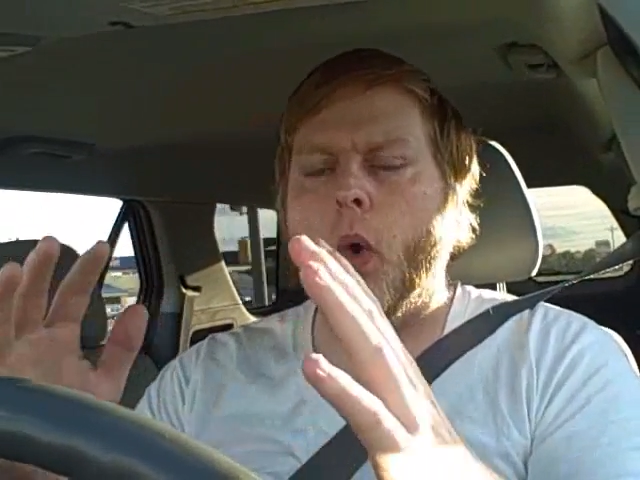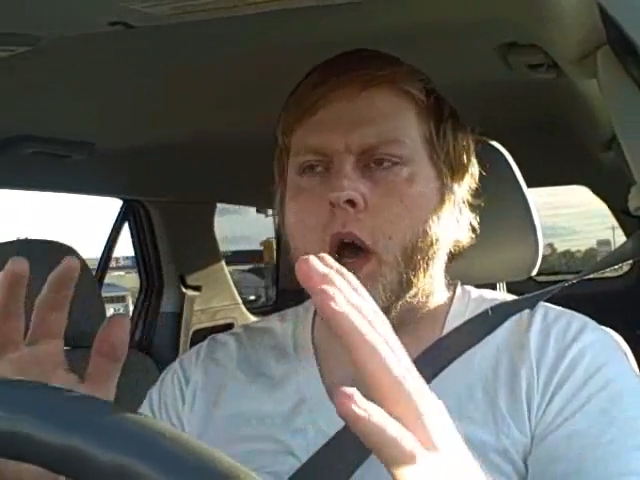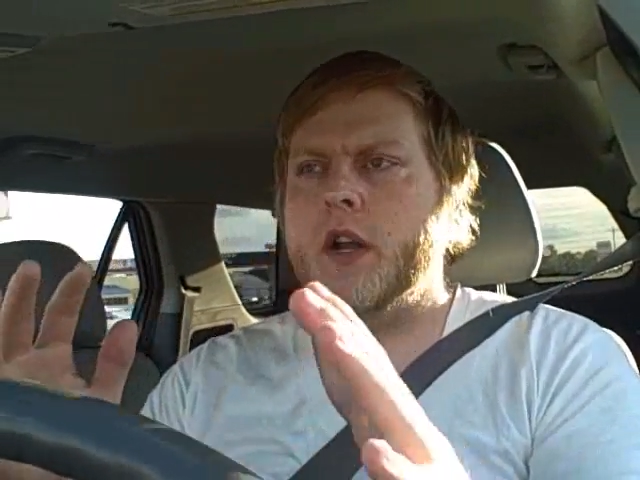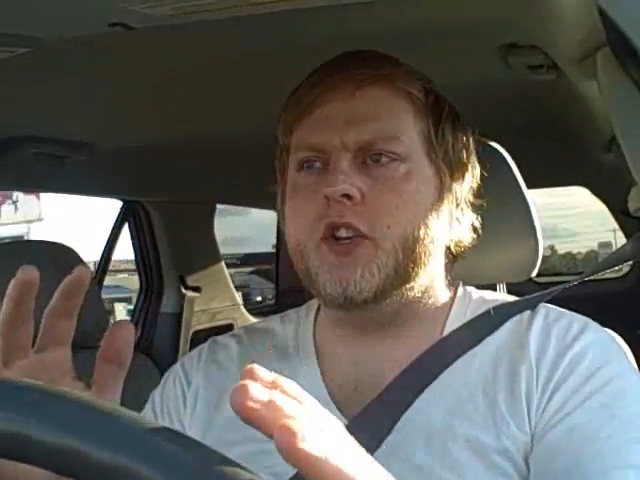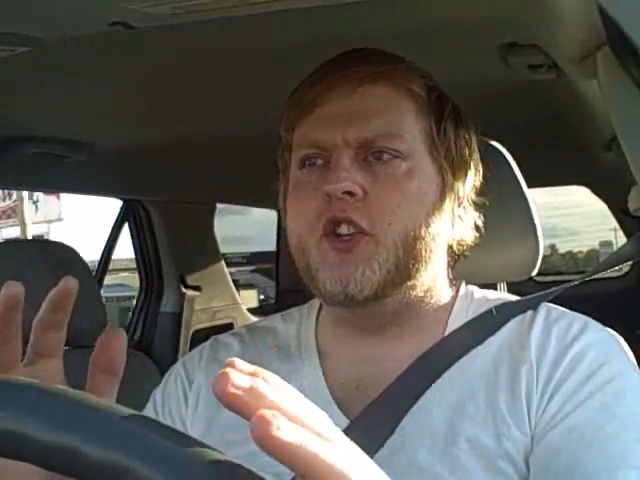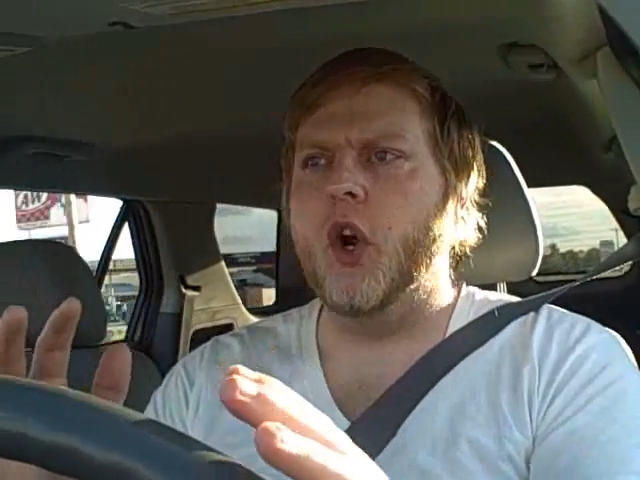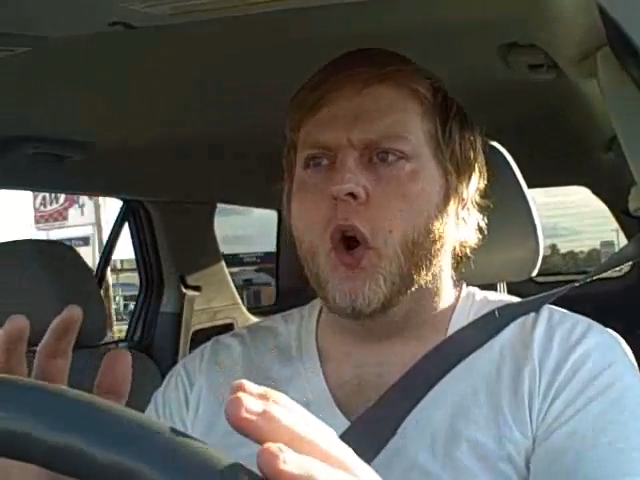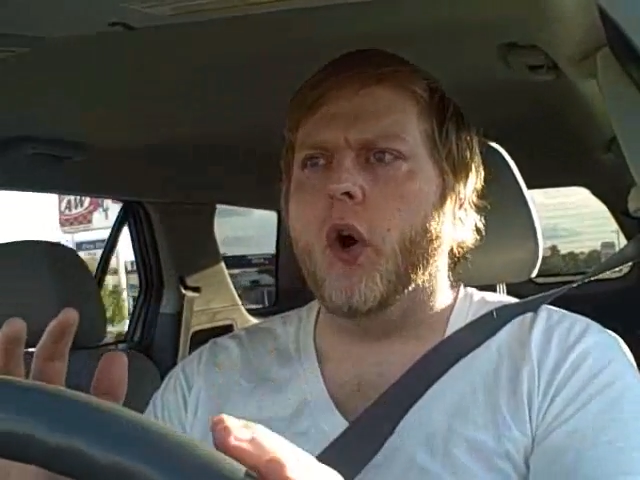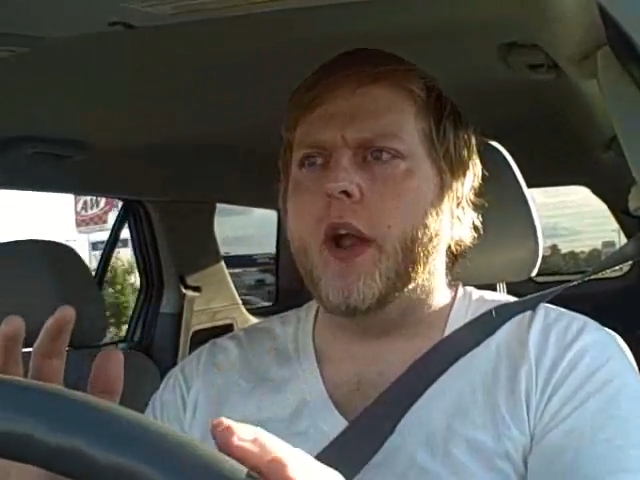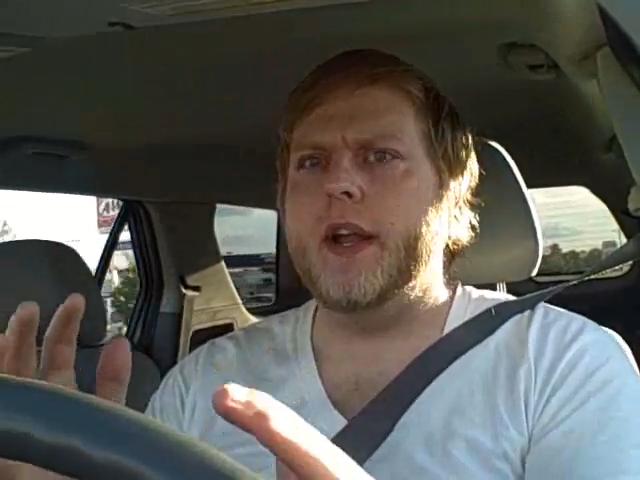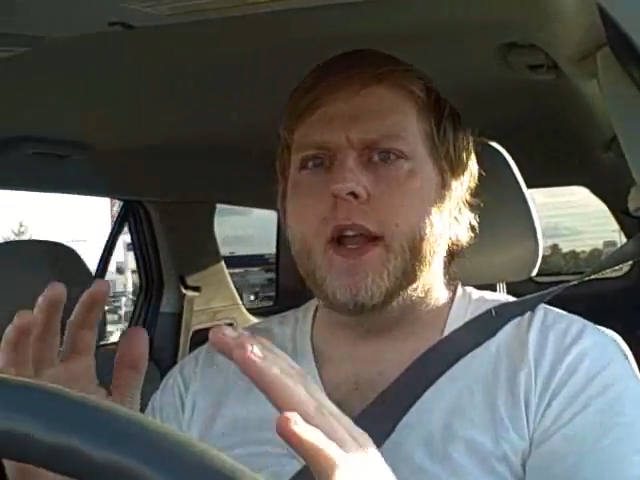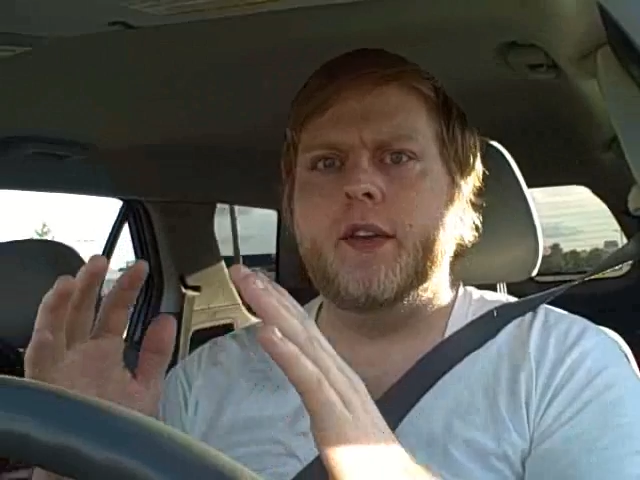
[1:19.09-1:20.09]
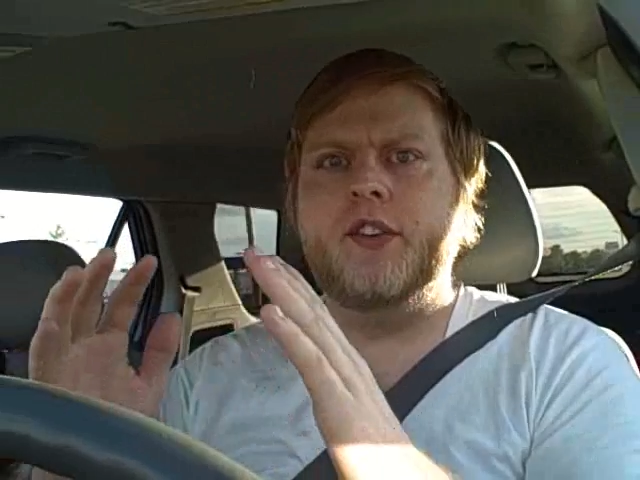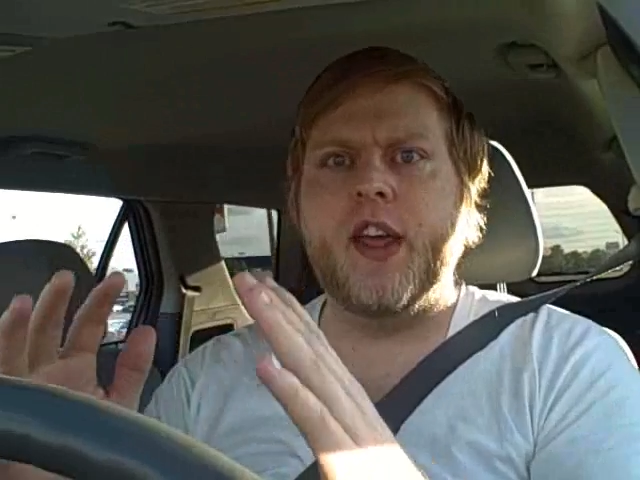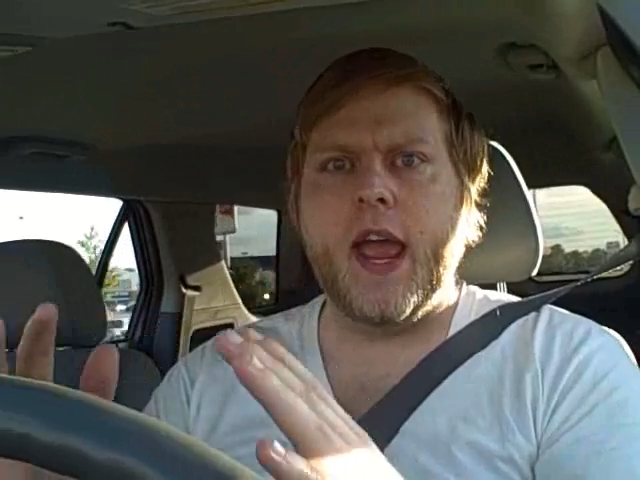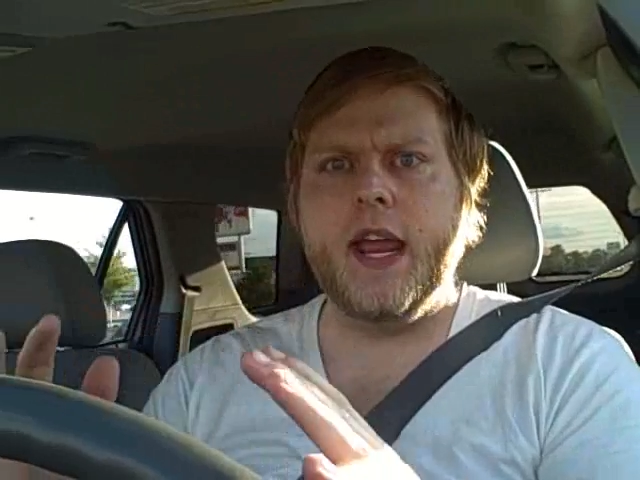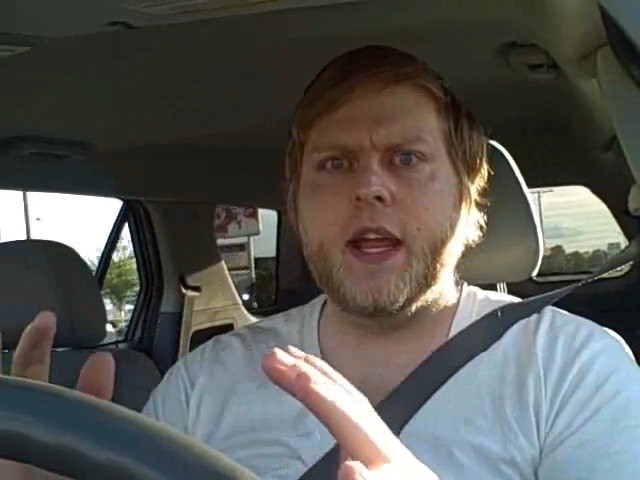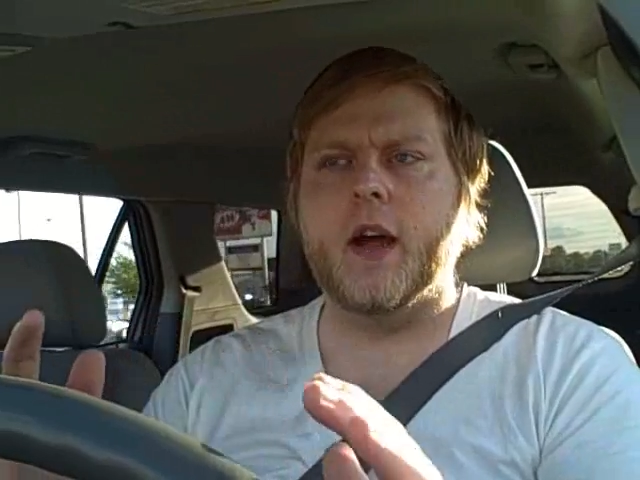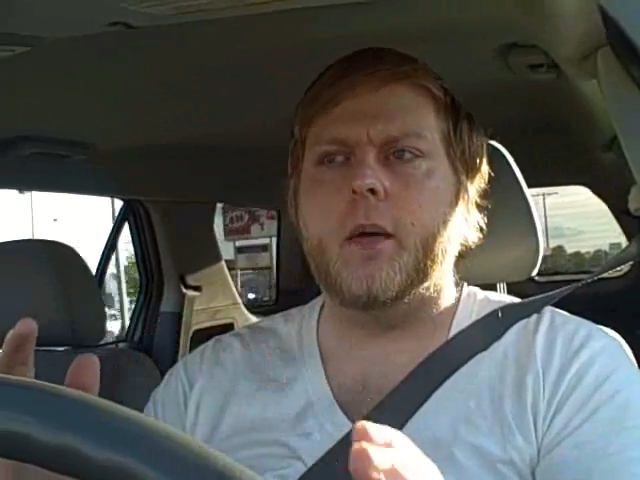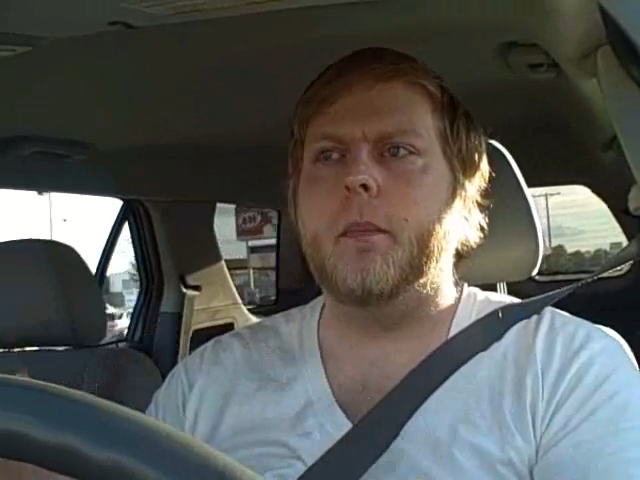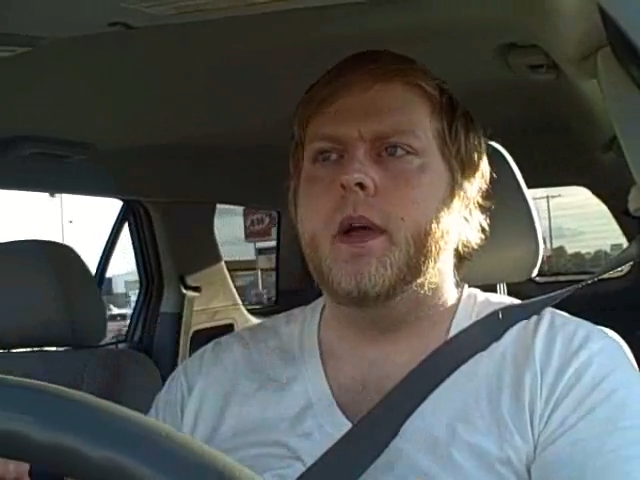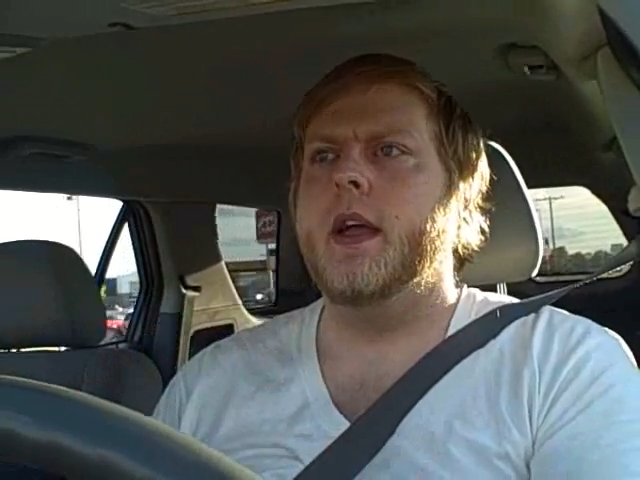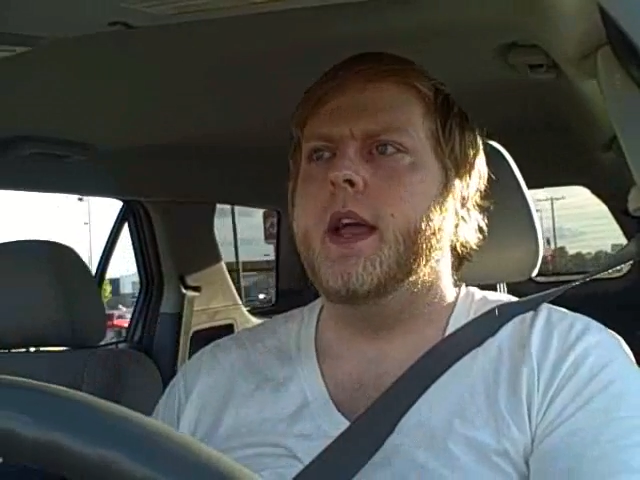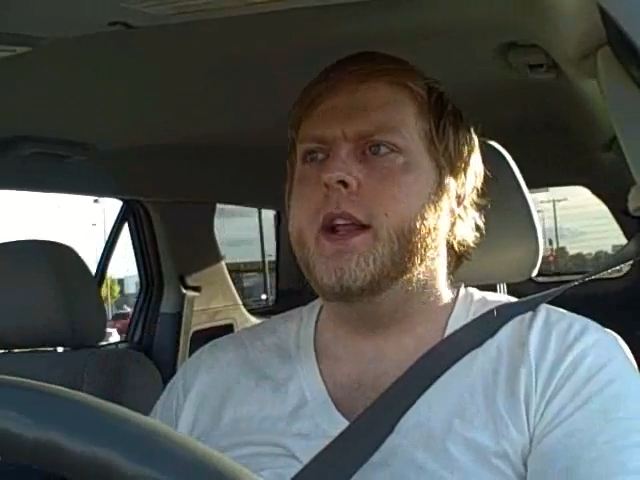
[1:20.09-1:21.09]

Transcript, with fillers: want to join, take them.